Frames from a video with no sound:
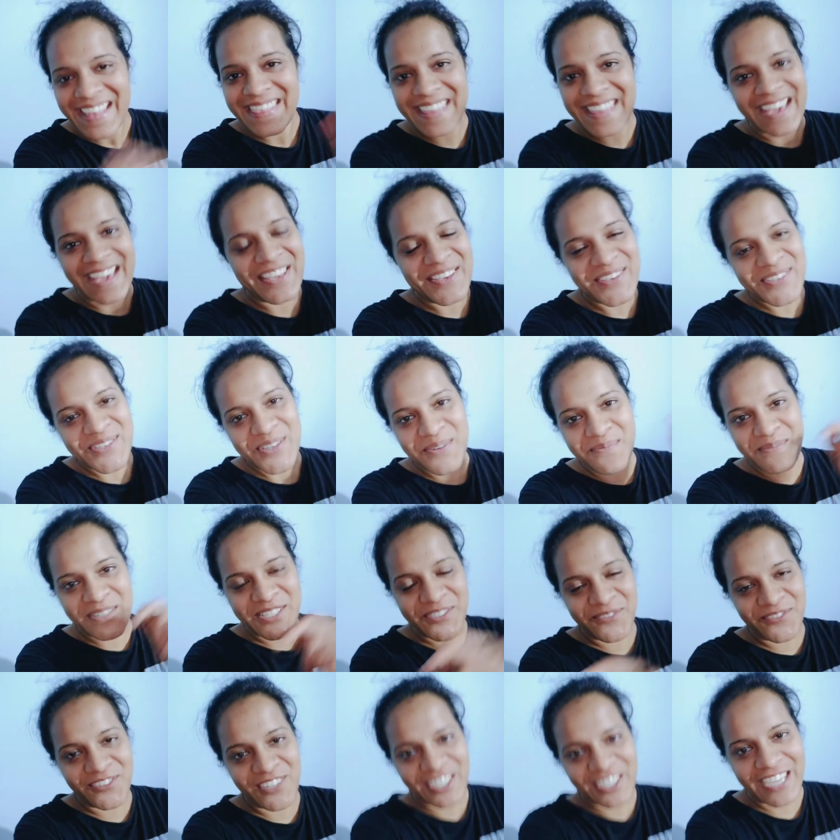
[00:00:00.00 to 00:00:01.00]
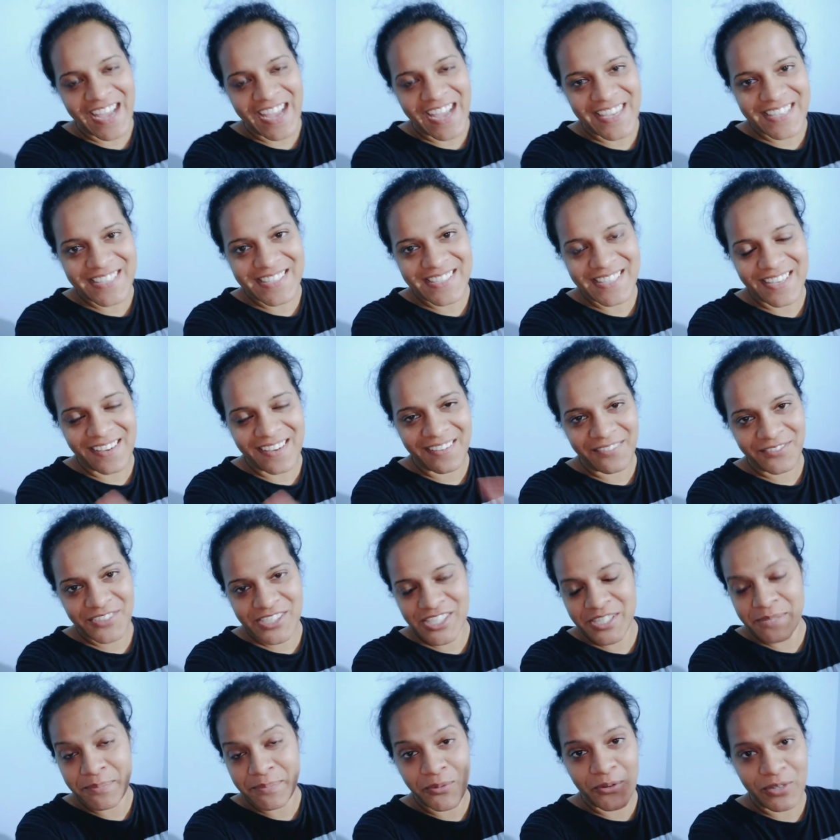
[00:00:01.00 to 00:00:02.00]
thank you so much for guys uh, for
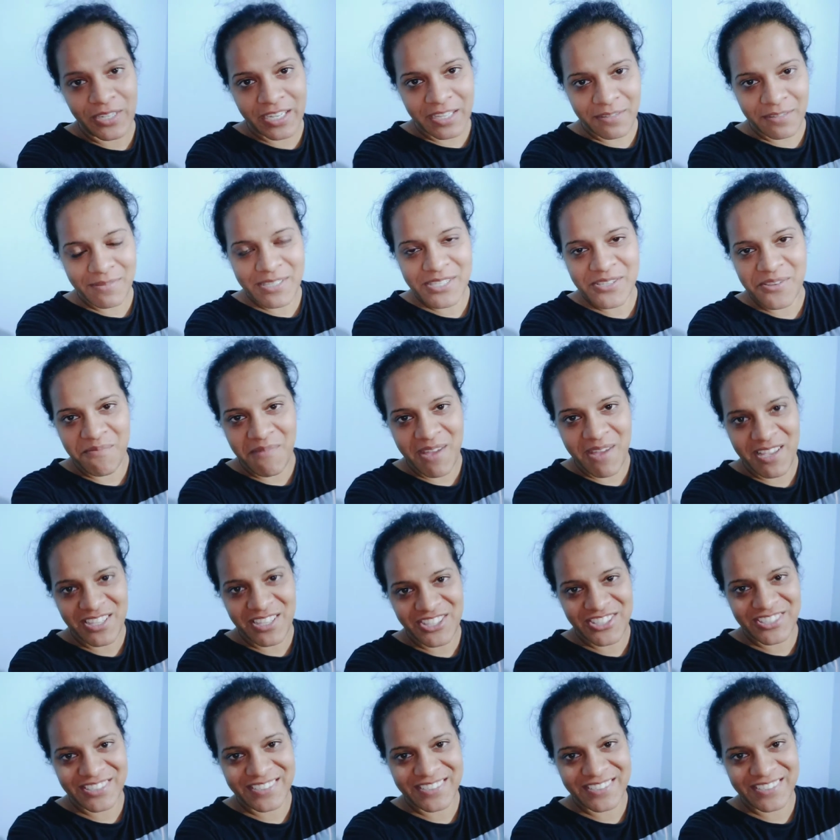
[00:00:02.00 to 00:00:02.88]
supporting me so much